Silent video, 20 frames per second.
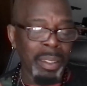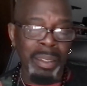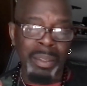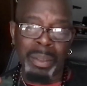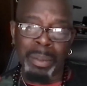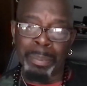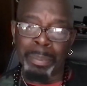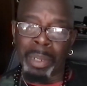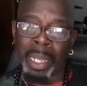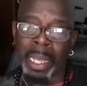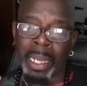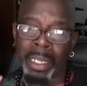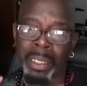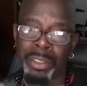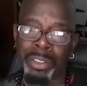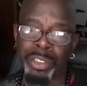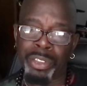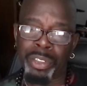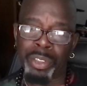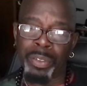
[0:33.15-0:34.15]
the Black
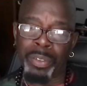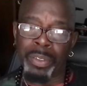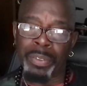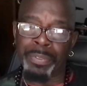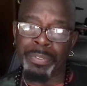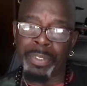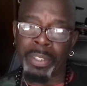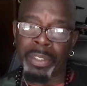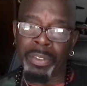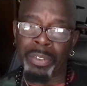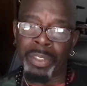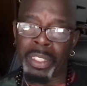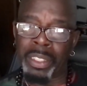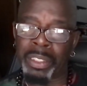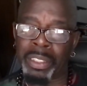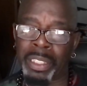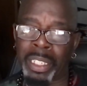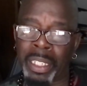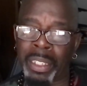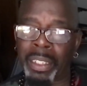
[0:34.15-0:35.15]
Conservative
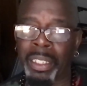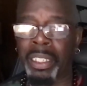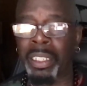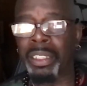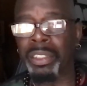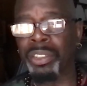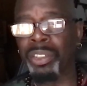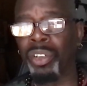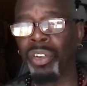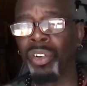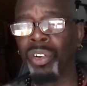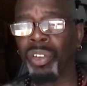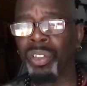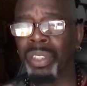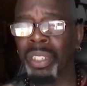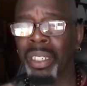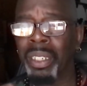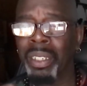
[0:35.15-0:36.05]
Federation, I think it's called.